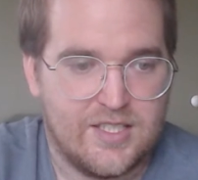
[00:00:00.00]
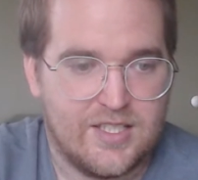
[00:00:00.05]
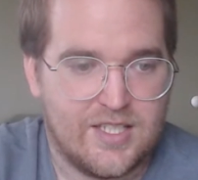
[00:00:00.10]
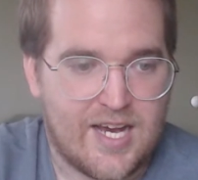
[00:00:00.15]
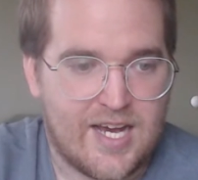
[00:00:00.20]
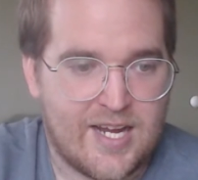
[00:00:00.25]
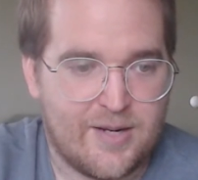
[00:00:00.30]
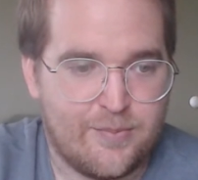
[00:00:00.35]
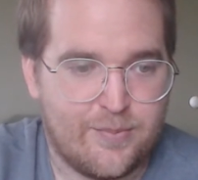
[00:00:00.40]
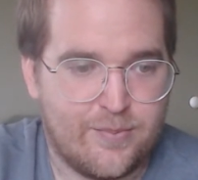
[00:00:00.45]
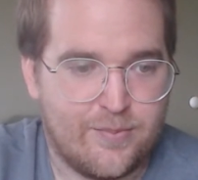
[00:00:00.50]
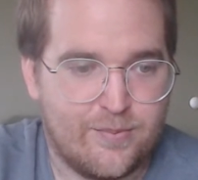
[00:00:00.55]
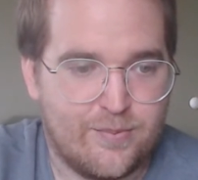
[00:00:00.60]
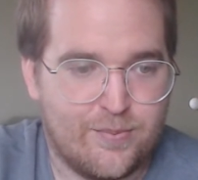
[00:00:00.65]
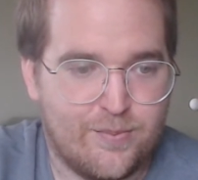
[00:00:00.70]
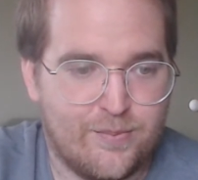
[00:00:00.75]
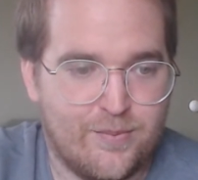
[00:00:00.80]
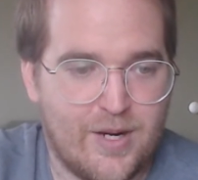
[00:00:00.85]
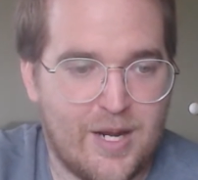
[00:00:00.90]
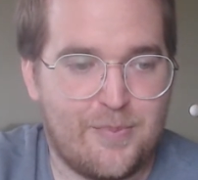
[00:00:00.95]
Lane.
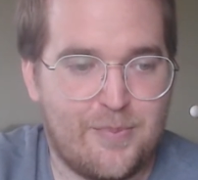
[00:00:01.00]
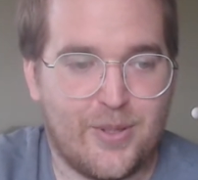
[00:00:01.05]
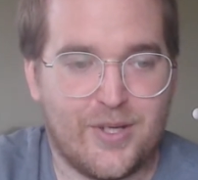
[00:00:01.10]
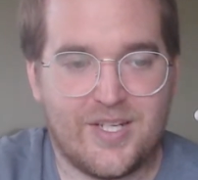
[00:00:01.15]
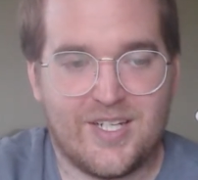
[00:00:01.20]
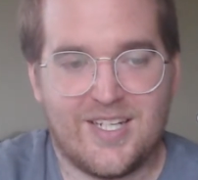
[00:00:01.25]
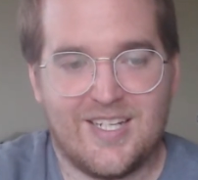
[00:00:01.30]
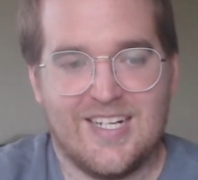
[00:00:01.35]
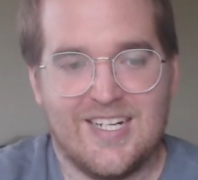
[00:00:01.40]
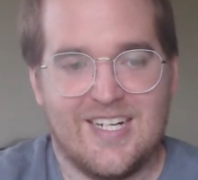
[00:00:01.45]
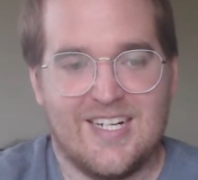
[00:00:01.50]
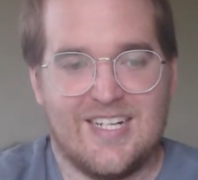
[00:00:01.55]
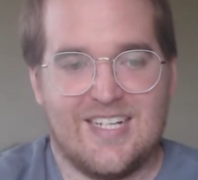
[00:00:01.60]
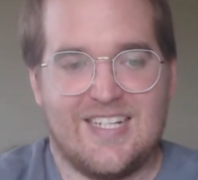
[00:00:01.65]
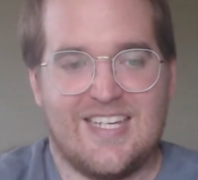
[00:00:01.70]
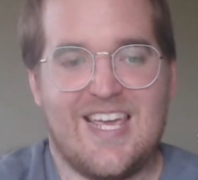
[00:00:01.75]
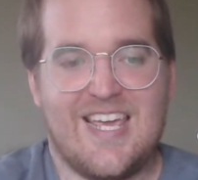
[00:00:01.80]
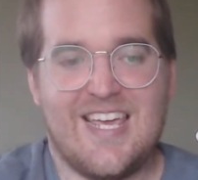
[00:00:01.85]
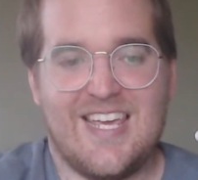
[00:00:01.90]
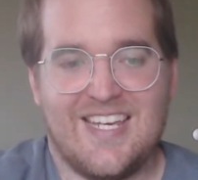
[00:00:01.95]
I put
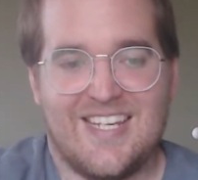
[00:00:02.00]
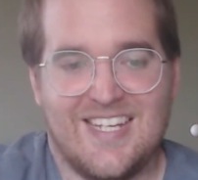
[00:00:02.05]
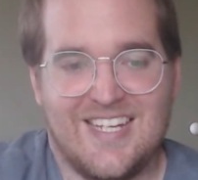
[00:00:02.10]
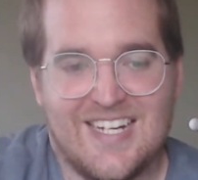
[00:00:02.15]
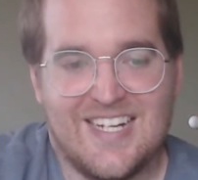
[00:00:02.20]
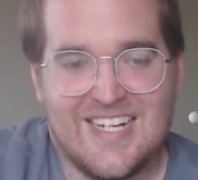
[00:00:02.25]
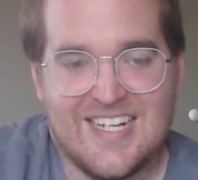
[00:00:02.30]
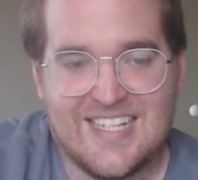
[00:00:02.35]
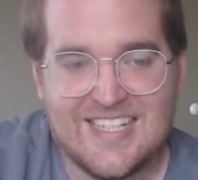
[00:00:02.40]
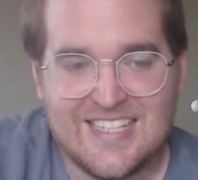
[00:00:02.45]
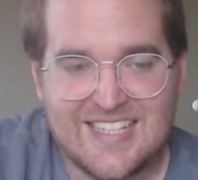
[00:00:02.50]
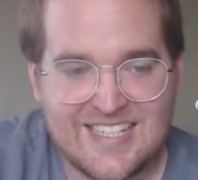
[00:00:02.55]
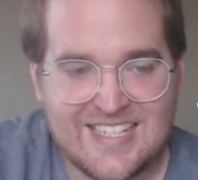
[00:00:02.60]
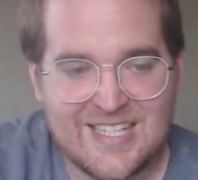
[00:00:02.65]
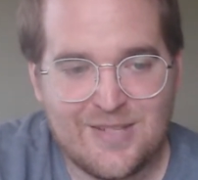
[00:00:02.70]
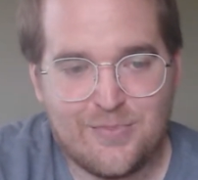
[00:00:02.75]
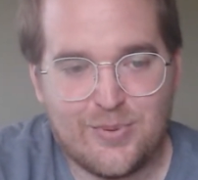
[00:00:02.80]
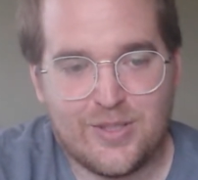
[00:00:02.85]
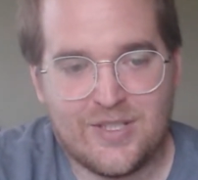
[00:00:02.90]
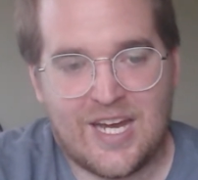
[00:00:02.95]

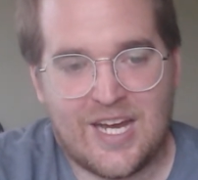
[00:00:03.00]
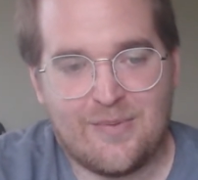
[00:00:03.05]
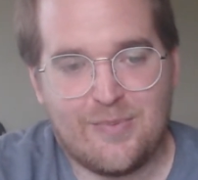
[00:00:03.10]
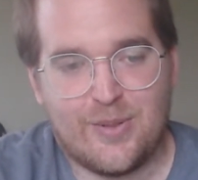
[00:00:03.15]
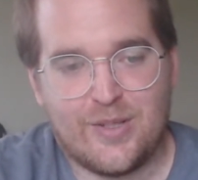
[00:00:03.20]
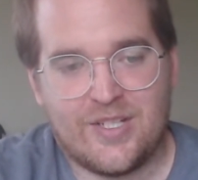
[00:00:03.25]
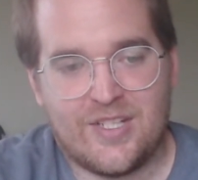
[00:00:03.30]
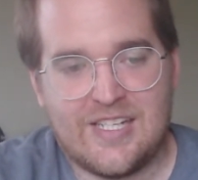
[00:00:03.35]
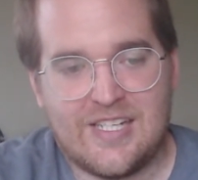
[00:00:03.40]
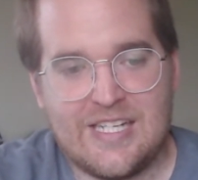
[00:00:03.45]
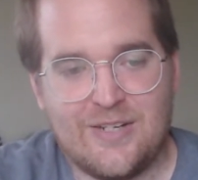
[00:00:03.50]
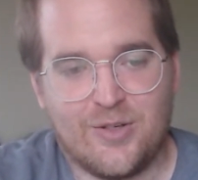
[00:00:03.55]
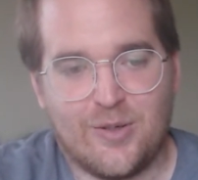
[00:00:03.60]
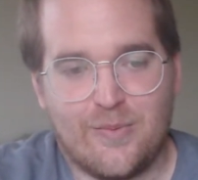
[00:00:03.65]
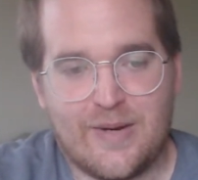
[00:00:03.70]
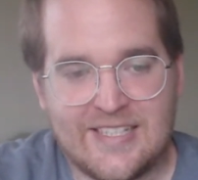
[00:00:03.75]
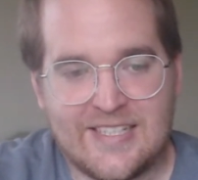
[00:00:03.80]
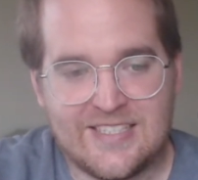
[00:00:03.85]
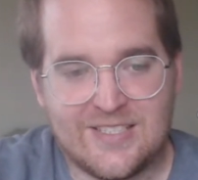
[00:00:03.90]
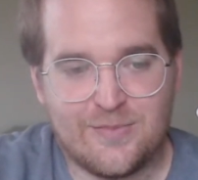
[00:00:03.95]
he
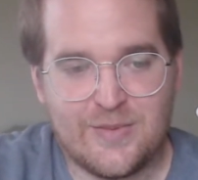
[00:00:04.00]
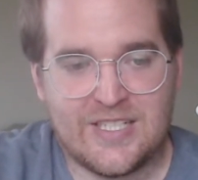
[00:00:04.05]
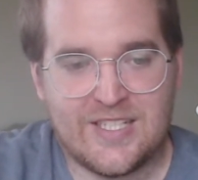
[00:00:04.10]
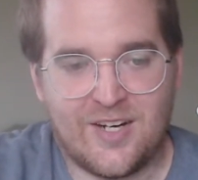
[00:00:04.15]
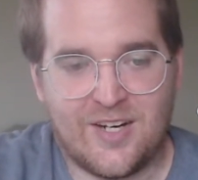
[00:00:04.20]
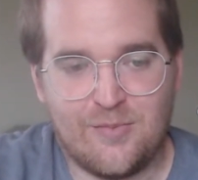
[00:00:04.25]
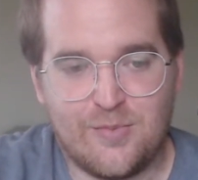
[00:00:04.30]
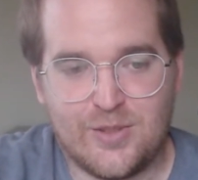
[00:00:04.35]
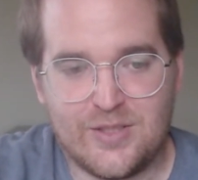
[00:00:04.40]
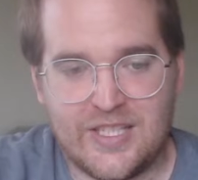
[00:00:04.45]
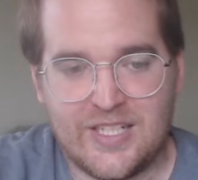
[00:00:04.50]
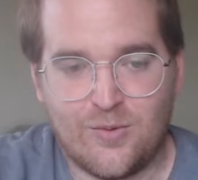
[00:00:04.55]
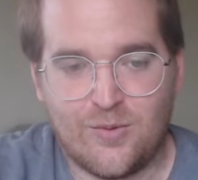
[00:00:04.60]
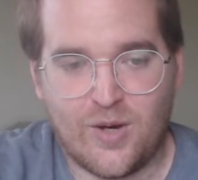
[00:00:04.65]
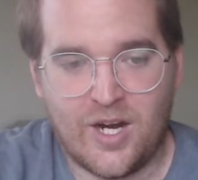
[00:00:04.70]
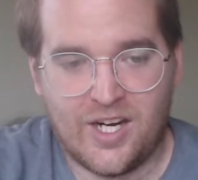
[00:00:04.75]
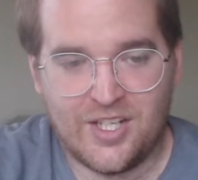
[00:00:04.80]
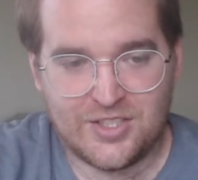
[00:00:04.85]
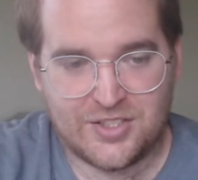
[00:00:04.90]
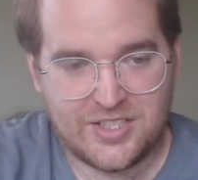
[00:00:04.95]
reminds me of Malik
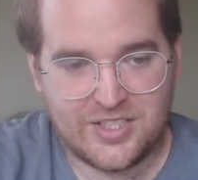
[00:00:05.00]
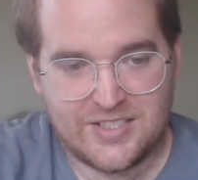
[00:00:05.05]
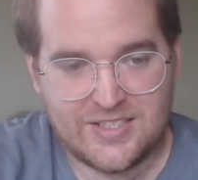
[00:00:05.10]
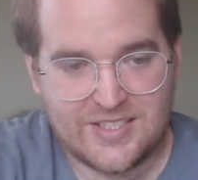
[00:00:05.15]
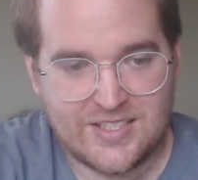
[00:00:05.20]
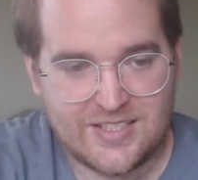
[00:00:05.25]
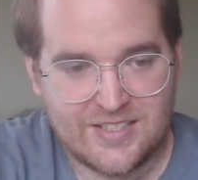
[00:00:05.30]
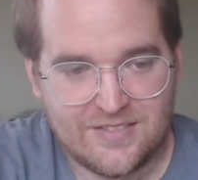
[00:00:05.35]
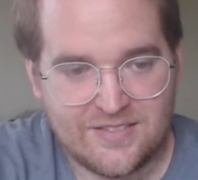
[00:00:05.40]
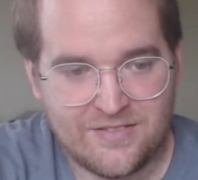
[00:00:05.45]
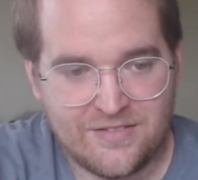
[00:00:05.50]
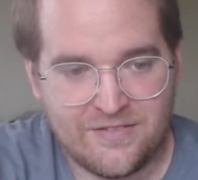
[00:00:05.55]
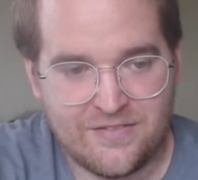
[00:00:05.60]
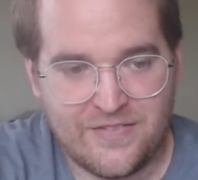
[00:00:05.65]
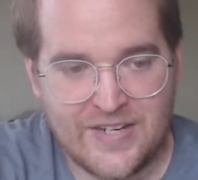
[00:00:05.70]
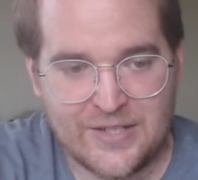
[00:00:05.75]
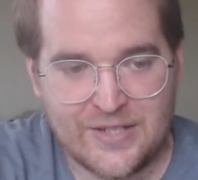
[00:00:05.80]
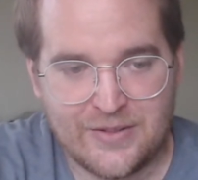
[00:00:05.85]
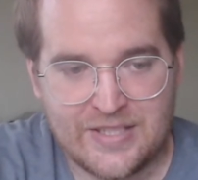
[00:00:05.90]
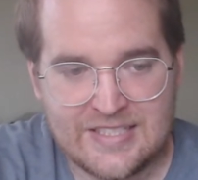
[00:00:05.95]
Washington.
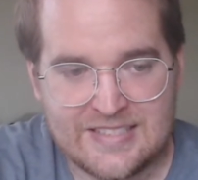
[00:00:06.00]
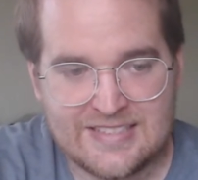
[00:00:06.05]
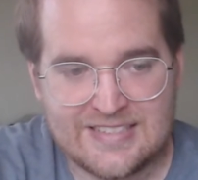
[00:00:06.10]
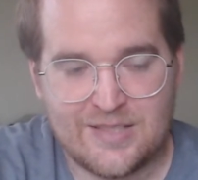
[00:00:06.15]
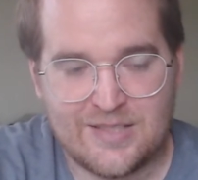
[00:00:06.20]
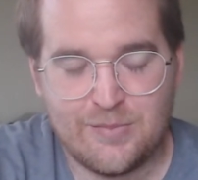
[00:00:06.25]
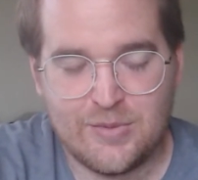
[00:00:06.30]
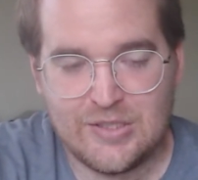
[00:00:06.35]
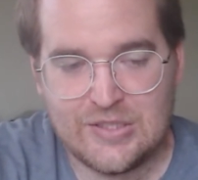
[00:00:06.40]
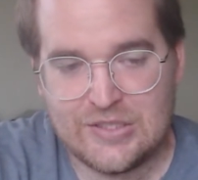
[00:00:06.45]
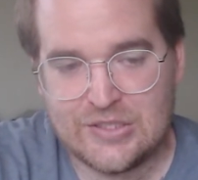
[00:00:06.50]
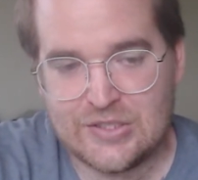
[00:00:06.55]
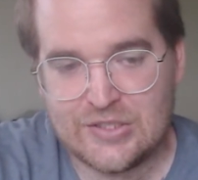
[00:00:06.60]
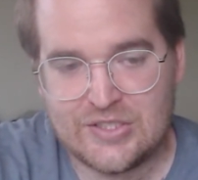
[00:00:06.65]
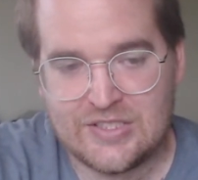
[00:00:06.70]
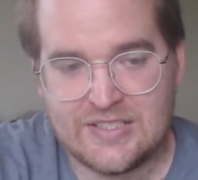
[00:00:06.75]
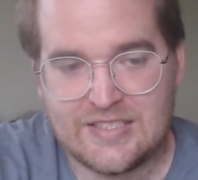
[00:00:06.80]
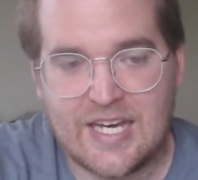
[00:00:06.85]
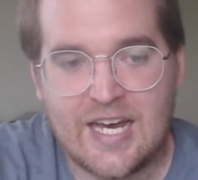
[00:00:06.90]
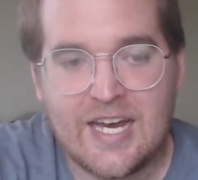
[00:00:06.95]
Very similar
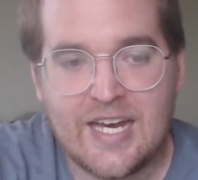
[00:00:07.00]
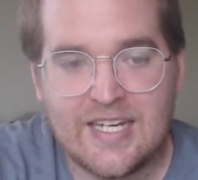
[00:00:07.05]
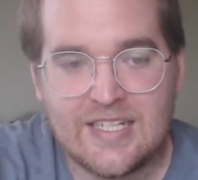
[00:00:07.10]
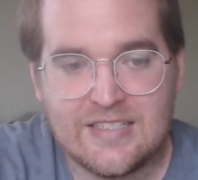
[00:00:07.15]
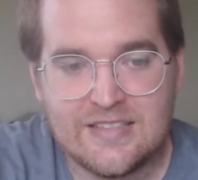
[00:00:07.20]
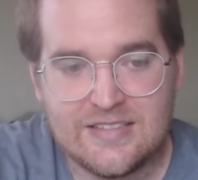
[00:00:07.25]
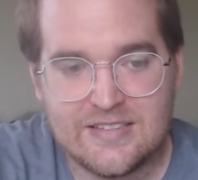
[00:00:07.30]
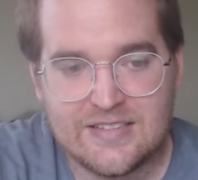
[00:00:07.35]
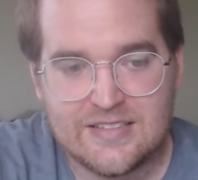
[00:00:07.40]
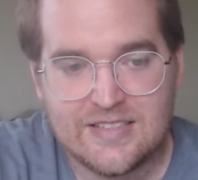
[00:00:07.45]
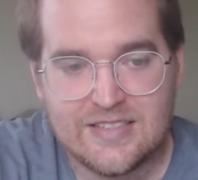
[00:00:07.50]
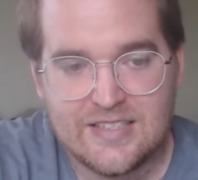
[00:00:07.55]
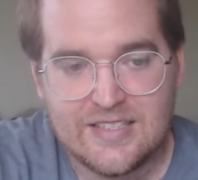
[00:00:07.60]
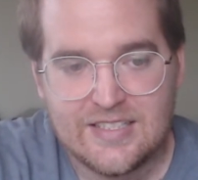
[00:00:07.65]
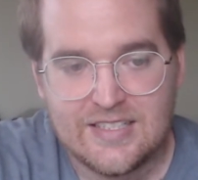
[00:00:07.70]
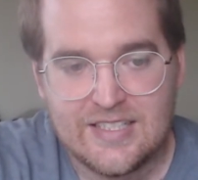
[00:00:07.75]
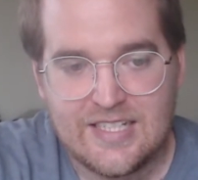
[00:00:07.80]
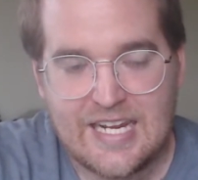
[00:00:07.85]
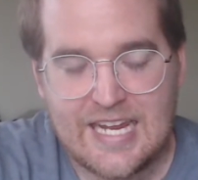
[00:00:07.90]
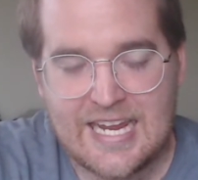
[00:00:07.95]
size
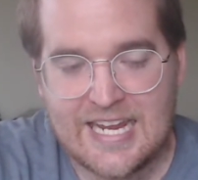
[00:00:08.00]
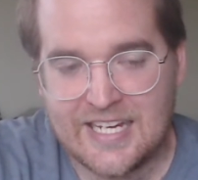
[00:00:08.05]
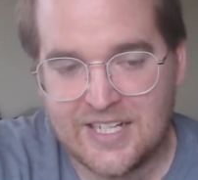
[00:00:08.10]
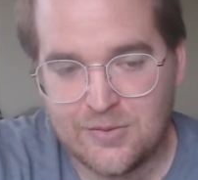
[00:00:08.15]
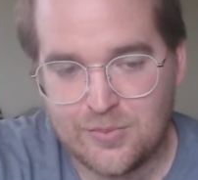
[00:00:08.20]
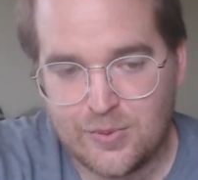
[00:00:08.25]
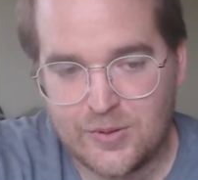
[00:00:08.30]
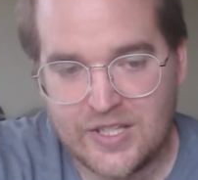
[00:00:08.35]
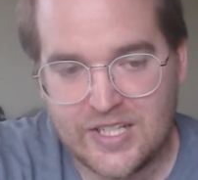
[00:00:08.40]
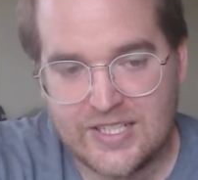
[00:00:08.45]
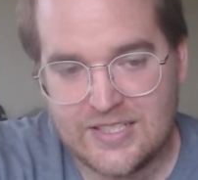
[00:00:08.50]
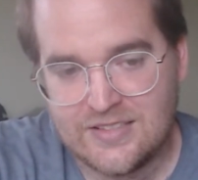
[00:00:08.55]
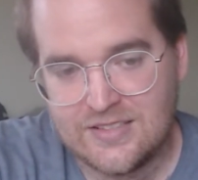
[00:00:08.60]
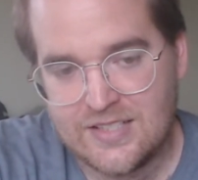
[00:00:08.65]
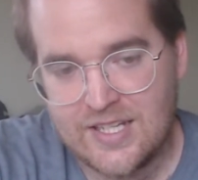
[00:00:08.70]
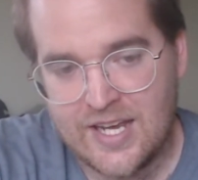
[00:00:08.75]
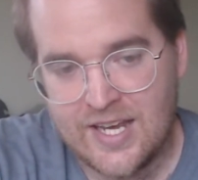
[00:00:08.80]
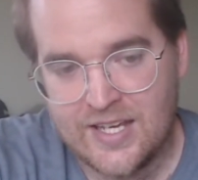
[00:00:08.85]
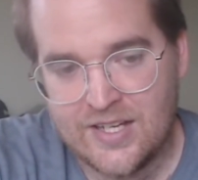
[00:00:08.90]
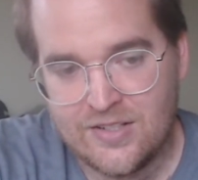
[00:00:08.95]
and play
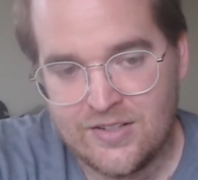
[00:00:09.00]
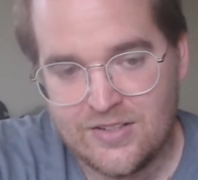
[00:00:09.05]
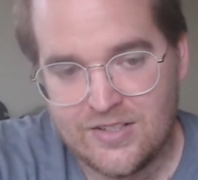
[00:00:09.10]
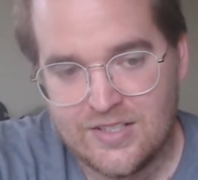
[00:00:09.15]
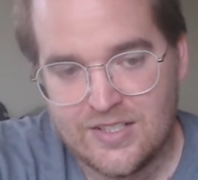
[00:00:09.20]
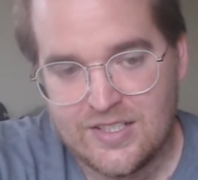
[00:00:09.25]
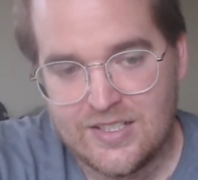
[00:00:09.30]
style.